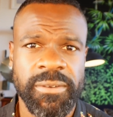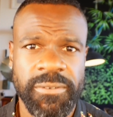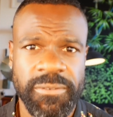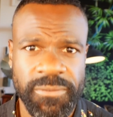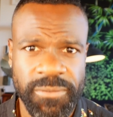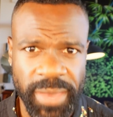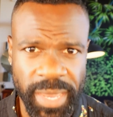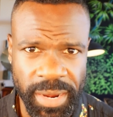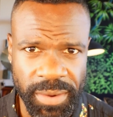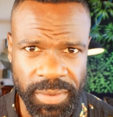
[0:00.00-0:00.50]

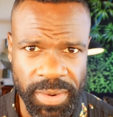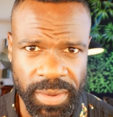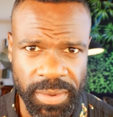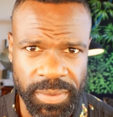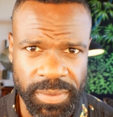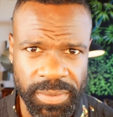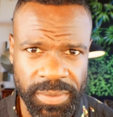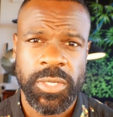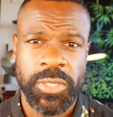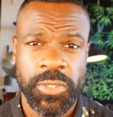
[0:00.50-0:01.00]

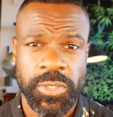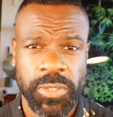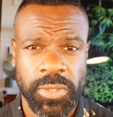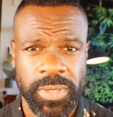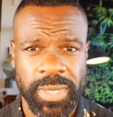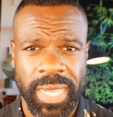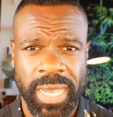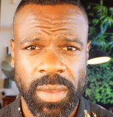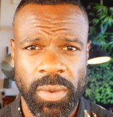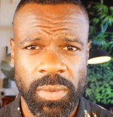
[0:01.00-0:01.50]
Pharaoh. So
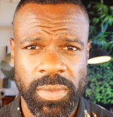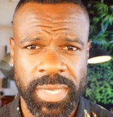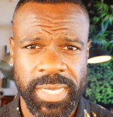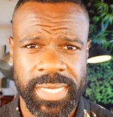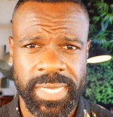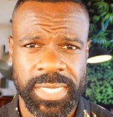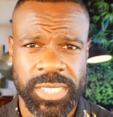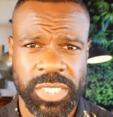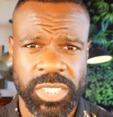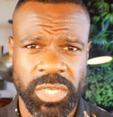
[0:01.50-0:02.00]
not only
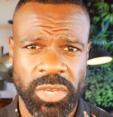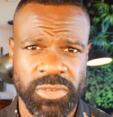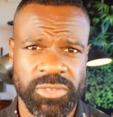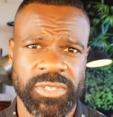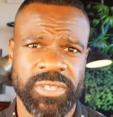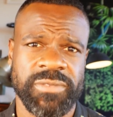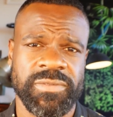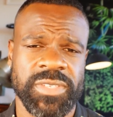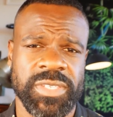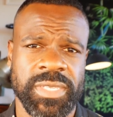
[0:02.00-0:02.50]
did
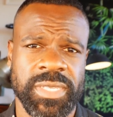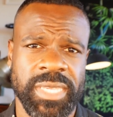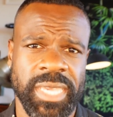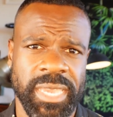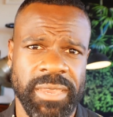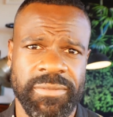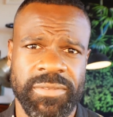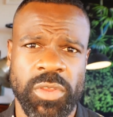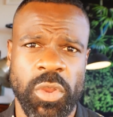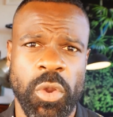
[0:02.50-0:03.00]
Joseph's
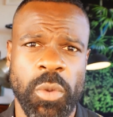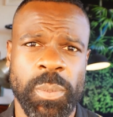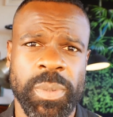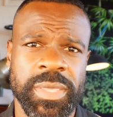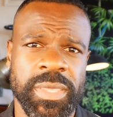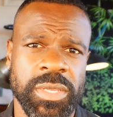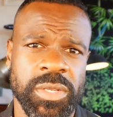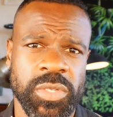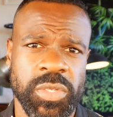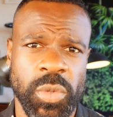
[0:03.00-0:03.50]
gift
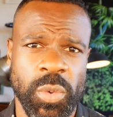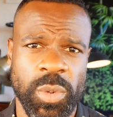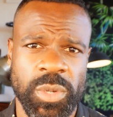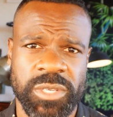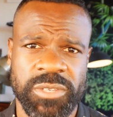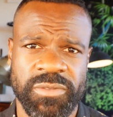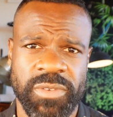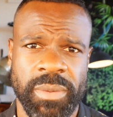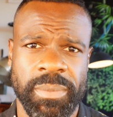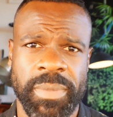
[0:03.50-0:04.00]
open the
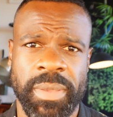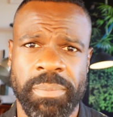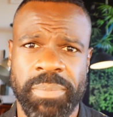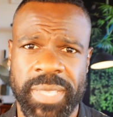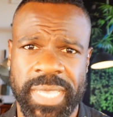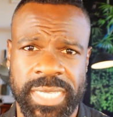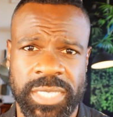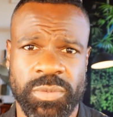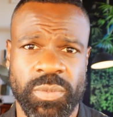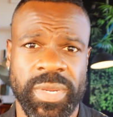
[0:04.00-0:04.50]
doors from a
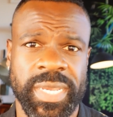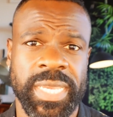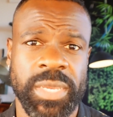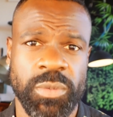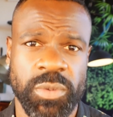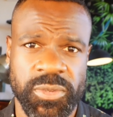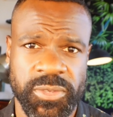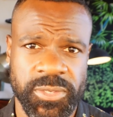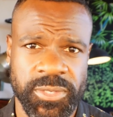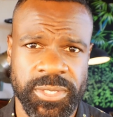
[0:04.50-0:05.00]
place where he
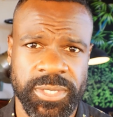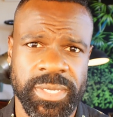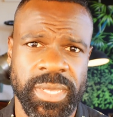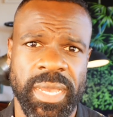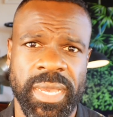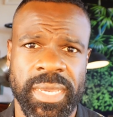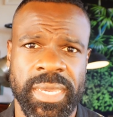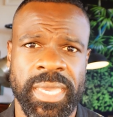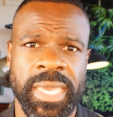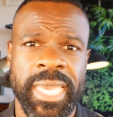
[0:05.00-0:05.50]
was
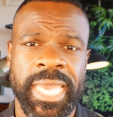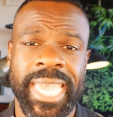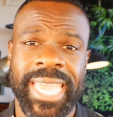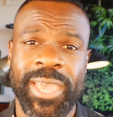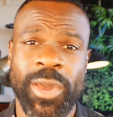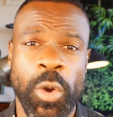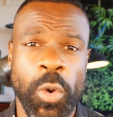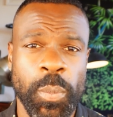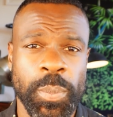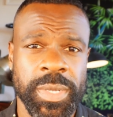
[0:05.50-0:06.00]
stuck,
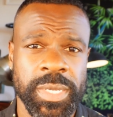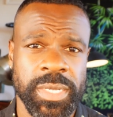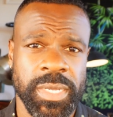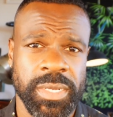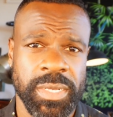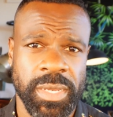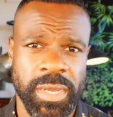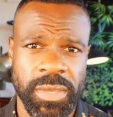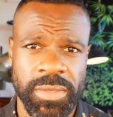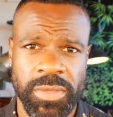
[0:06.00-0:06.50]
it opened
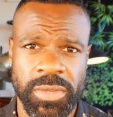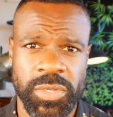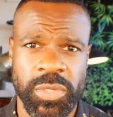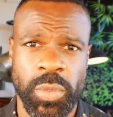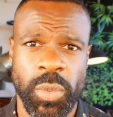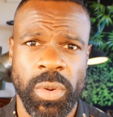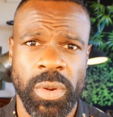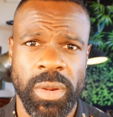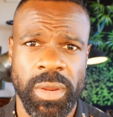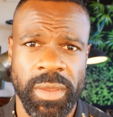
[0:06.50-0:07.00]
another
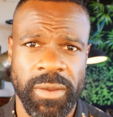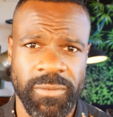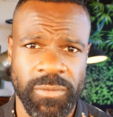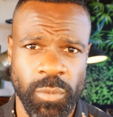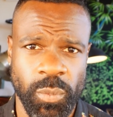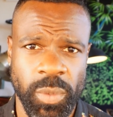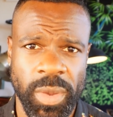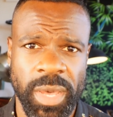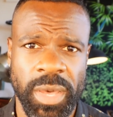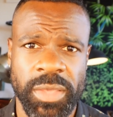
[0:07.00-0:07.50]
door
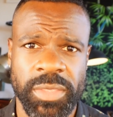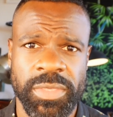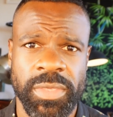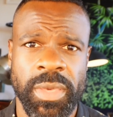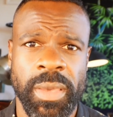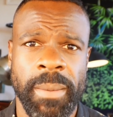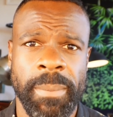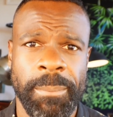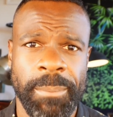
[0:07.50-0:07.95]
of wealth,